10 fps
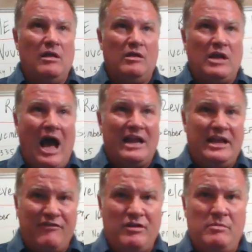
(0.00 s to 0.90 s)
God
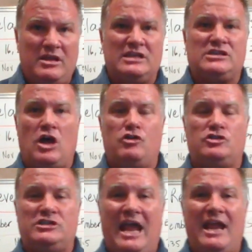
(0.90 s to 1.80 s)
giving me this
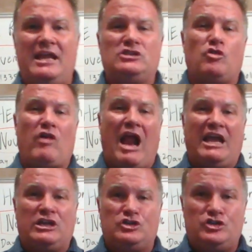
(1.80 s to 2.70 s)
understanding so that I
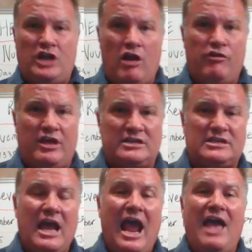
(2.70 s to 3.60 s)
can share
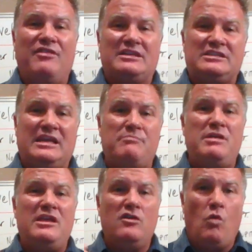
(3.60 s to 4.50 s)
this, and this can
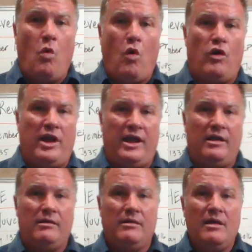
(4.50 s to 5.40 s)
be the warning
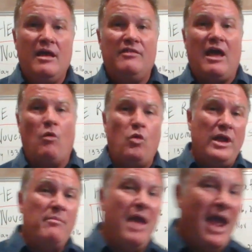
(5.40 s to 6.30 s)
that
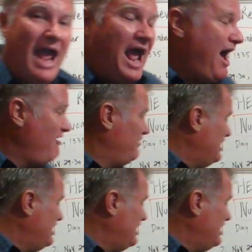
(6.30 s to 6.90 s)
we may have an